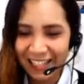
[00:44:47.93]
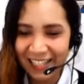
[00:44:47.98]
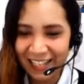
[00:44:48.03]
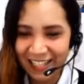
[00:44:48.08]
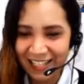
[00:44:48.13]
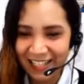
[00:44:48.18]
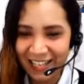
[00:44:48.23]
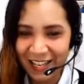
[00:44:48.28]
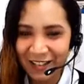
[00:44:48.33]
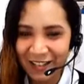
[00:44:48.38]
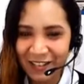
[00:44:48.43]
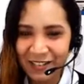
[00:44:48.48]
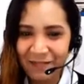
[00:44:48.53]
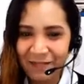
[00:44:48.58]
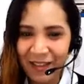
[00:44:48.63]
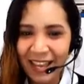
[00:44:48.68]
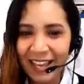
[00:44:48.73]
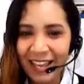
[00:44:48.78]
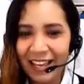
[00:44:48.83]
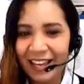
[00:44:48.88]
Excuse
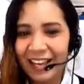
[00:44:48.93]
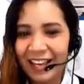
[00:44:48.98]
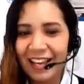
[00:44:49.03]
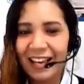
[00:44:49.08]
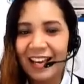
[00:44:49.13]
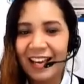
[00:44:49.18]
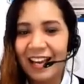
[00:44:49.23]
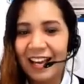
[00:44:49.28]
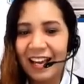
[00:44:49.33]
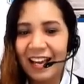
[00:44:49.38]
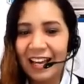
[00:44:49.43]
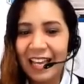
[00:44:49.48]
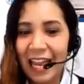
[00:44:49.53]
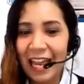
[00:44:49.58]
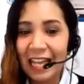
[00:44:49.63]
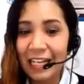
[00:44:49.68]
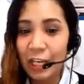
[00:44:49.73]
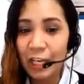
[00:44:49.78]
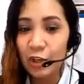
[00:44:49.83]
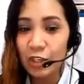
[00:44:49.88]
me.
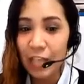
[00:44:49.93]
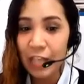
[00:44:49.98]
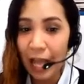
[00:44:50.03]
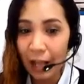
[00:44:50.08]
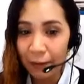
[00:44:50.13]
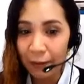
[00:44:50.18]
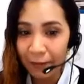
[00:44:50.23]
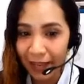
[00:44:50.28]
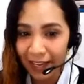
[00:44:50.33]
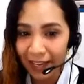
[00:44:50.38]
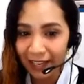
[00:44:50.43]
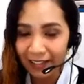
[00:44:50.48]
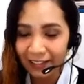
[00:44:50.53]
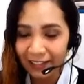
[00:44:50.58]
Can you tell me?